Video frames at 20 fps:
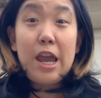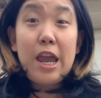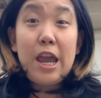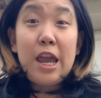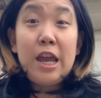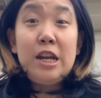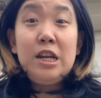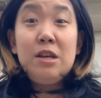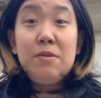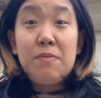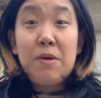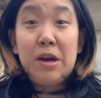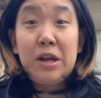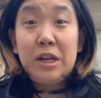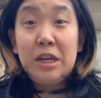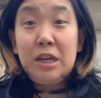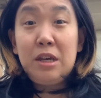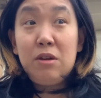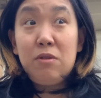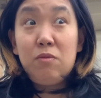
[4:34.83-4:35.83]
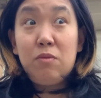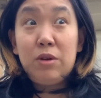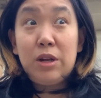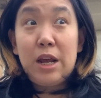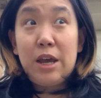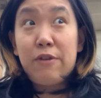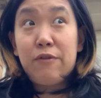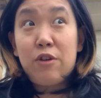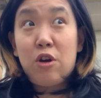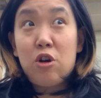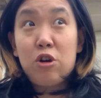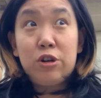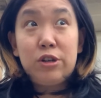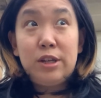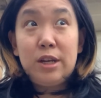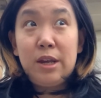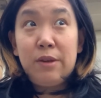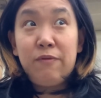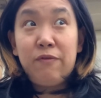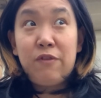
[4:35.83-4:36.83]
anybody would have a hard
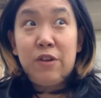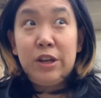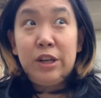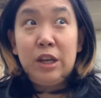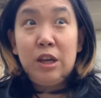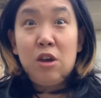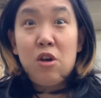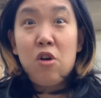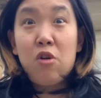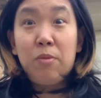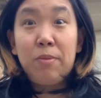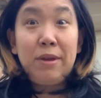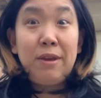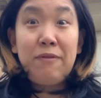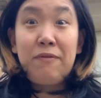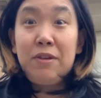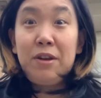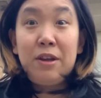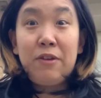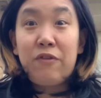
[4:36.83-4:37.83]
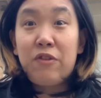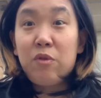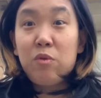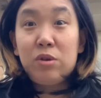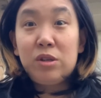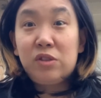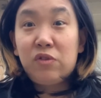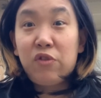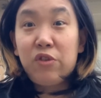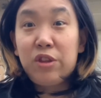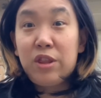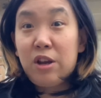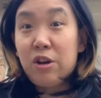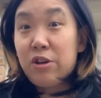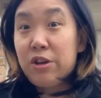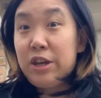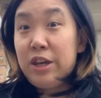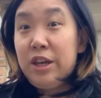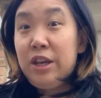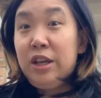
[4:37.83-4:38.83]
time finding hope, even if it was for their
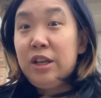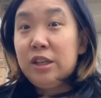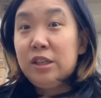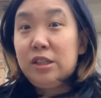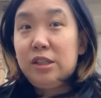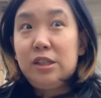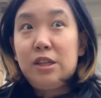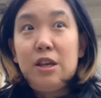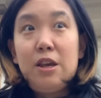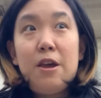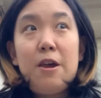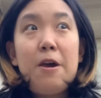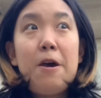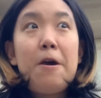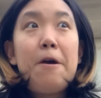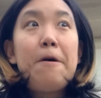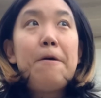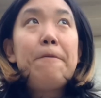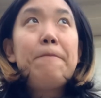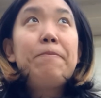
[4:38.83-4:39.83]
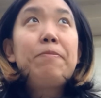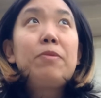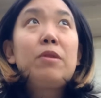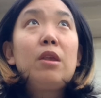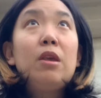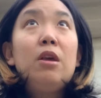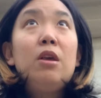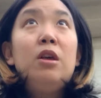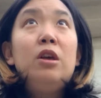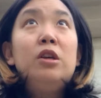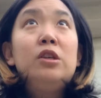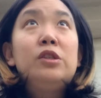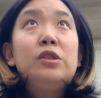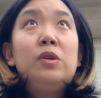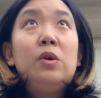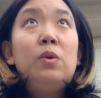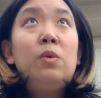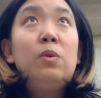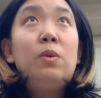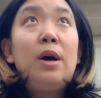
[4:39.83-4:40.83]
kids.
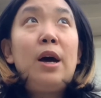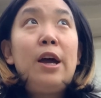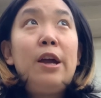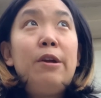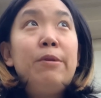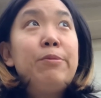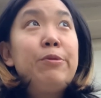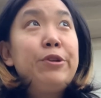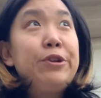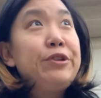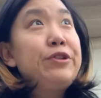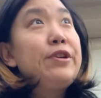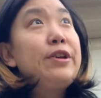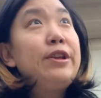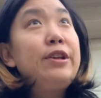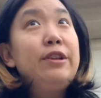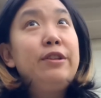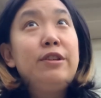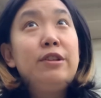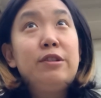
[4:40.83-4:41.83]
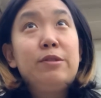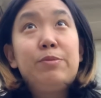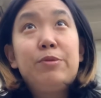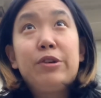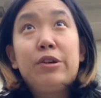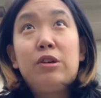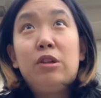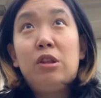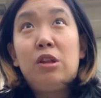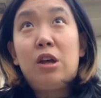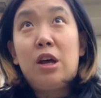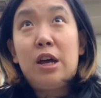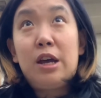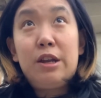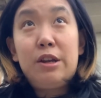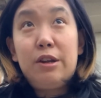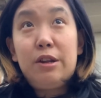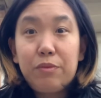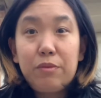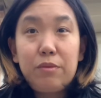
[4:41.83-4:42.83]
So I appreciated this book a lot.
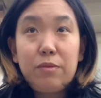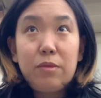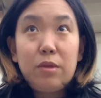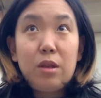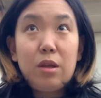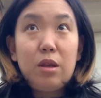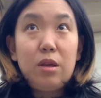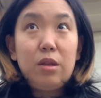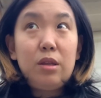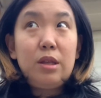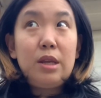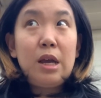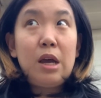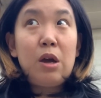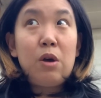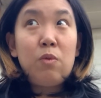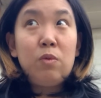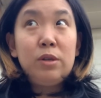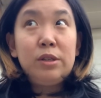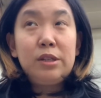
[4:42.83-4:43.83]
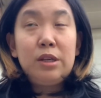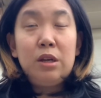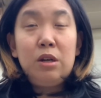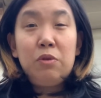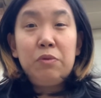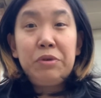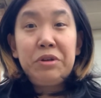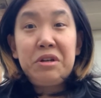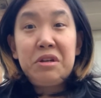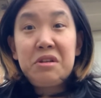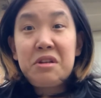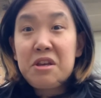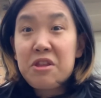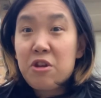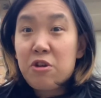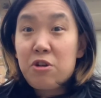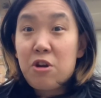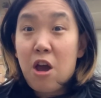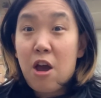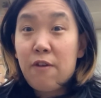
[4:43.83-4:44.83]
Now, I was going to read
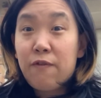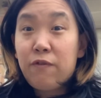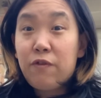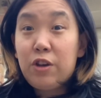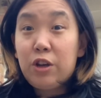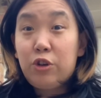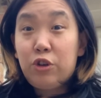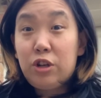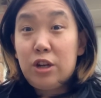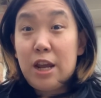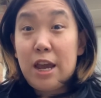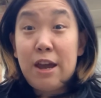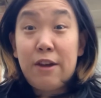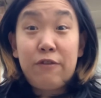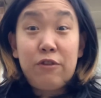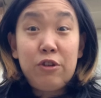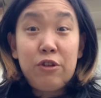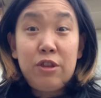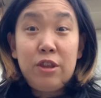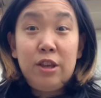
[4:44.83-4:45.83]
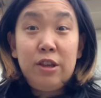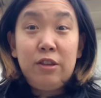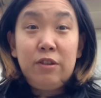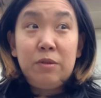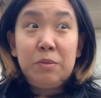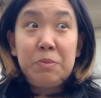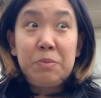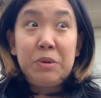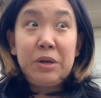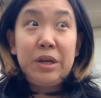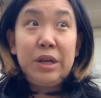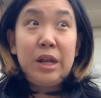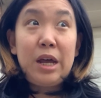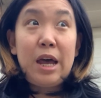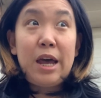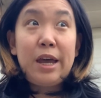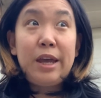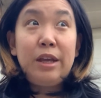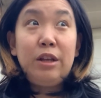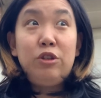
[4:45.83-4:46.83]
another nonfiction after this, but
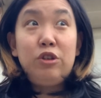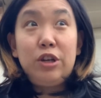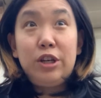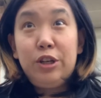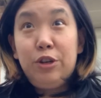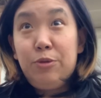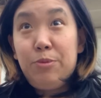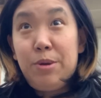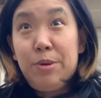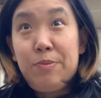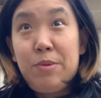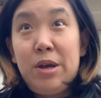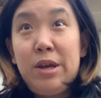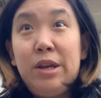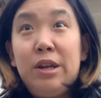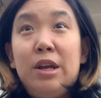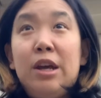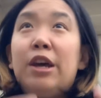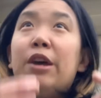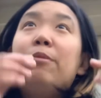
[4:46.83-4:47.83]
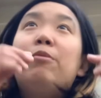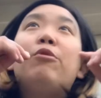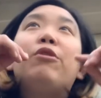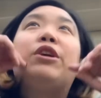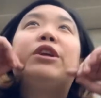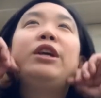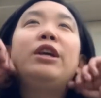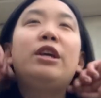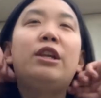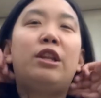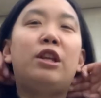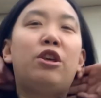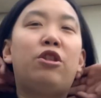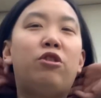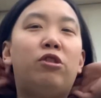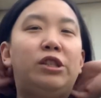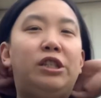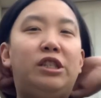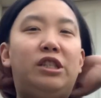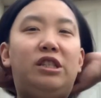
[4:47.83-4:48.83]
I changed my mind. I am reading
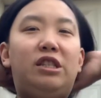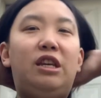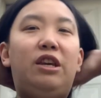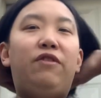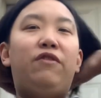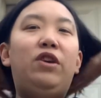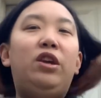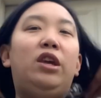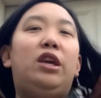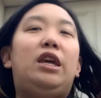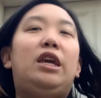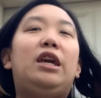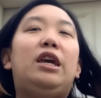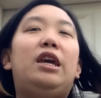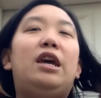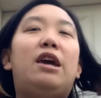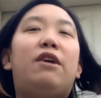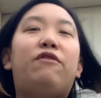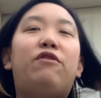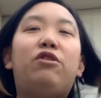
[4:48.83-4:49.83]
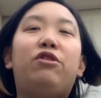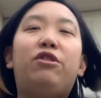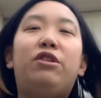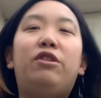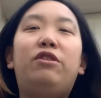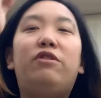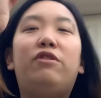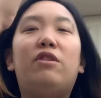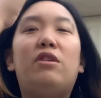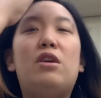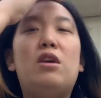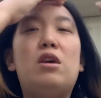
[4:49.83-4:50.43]
another Stephen King after this.